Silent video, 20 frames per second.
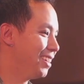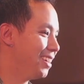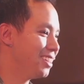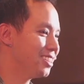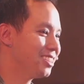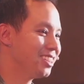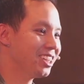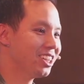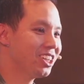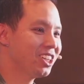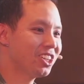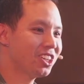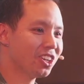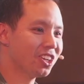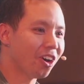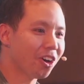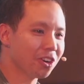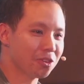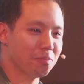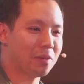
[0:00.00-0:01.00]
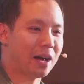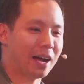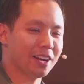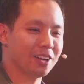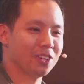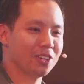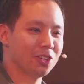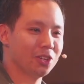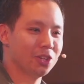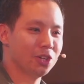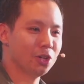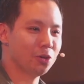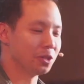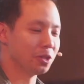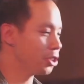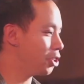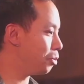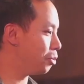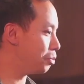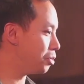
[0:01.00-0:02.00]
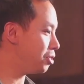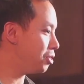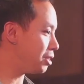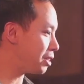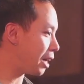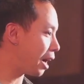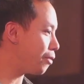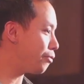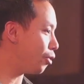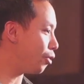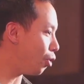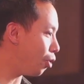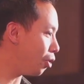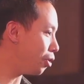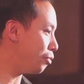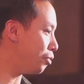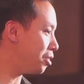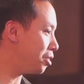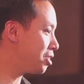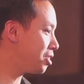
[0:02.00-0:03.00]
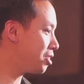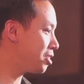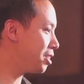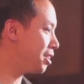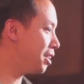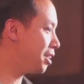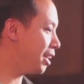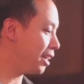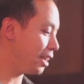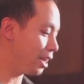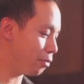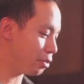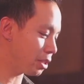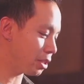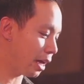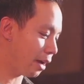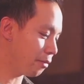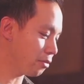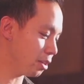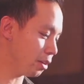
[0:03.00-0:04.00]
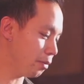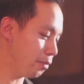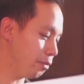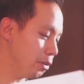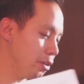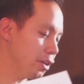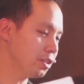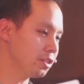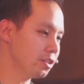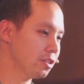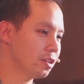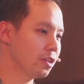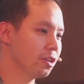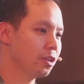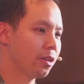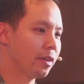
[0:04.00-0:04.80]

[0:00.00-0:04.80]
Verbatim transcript: is the God-man who has come to die for all of us and give us life to the fullest.